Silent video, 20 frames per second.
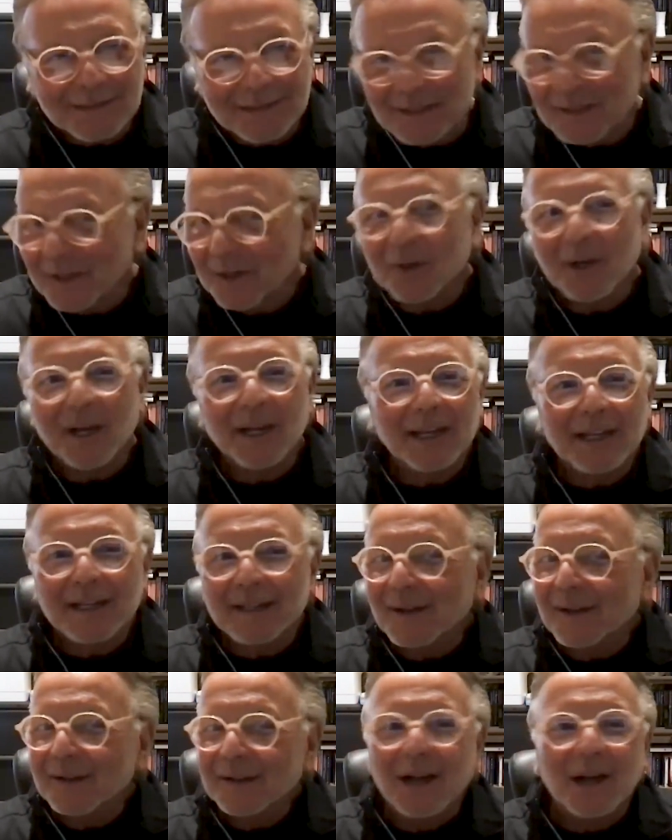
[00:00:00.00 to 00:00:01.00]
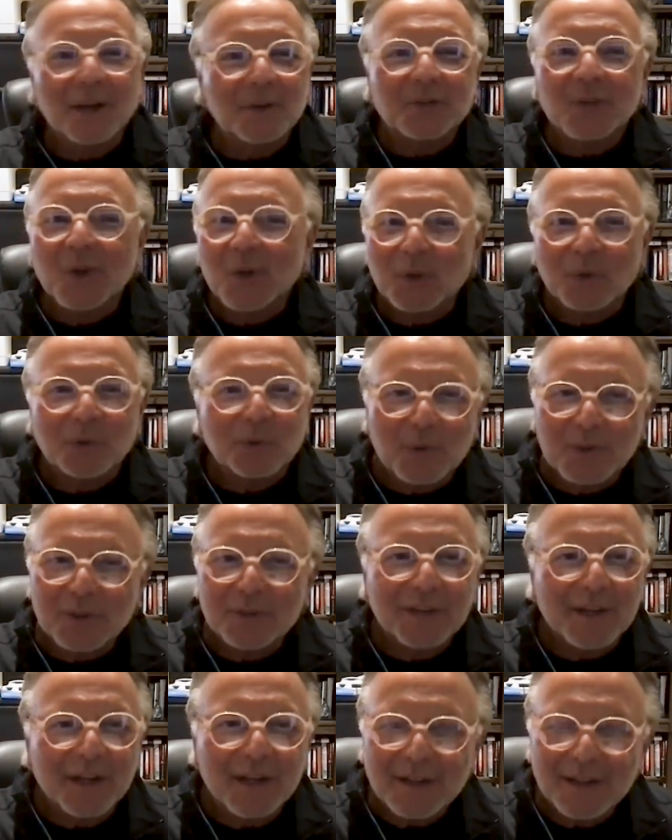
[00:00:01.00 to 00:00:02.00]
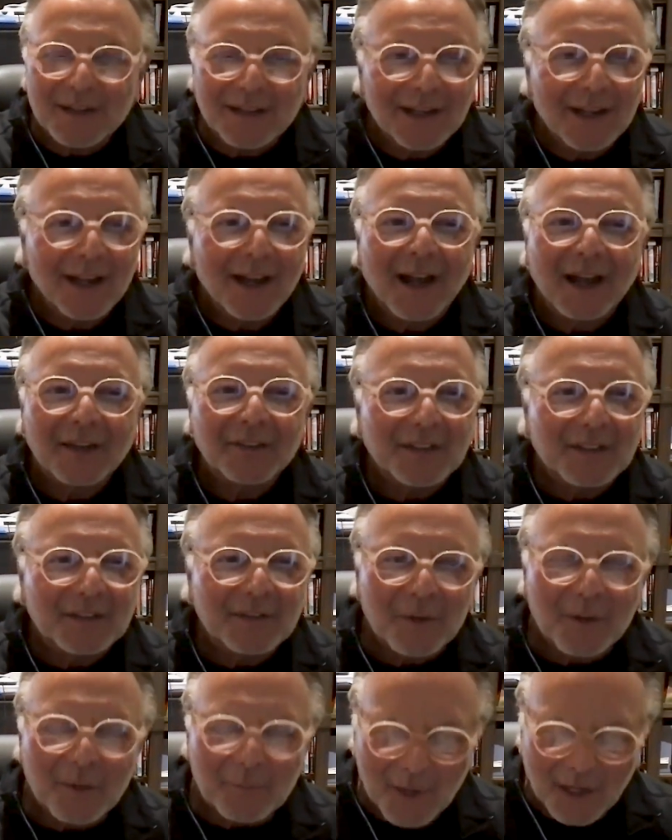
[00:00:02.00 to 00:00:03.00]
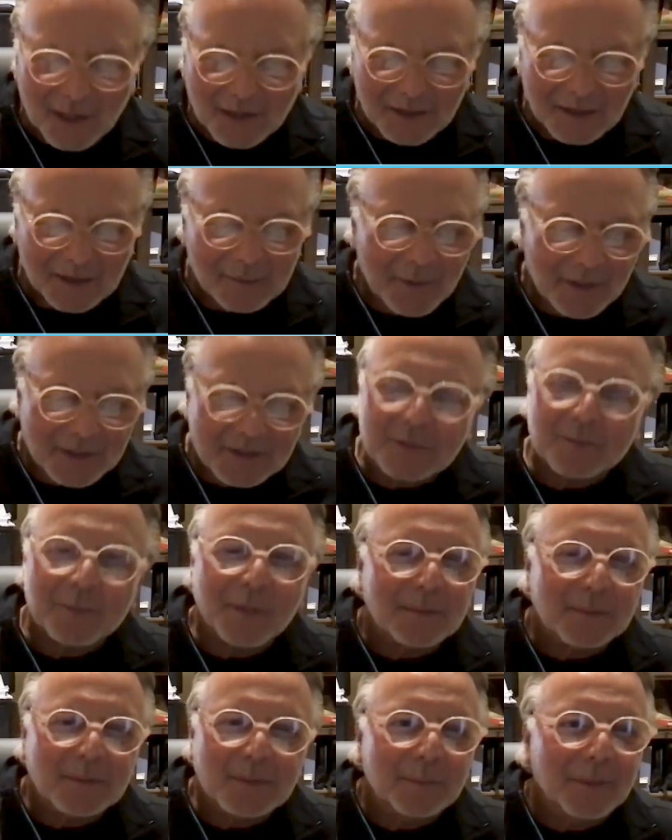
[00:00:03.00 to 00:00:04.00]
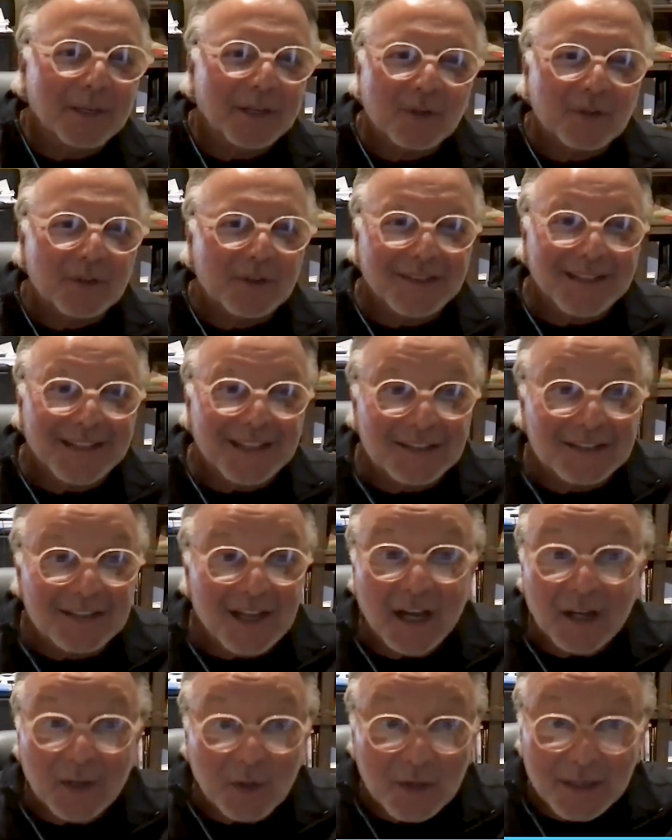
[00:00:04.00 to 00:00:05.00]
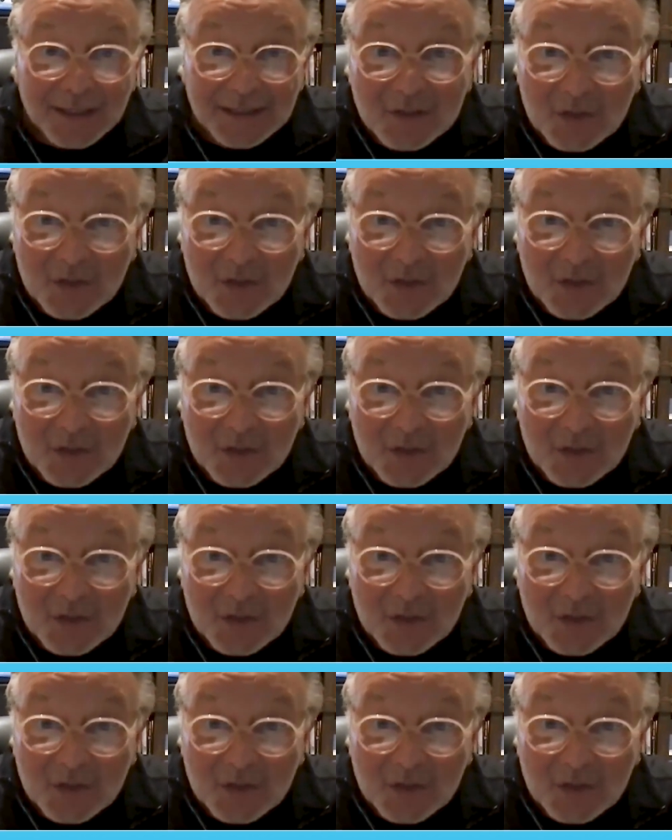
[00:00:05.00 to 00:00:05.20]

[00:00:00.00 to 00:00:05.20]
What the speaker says: a household word there. I think marketing budget might be bigger than the entire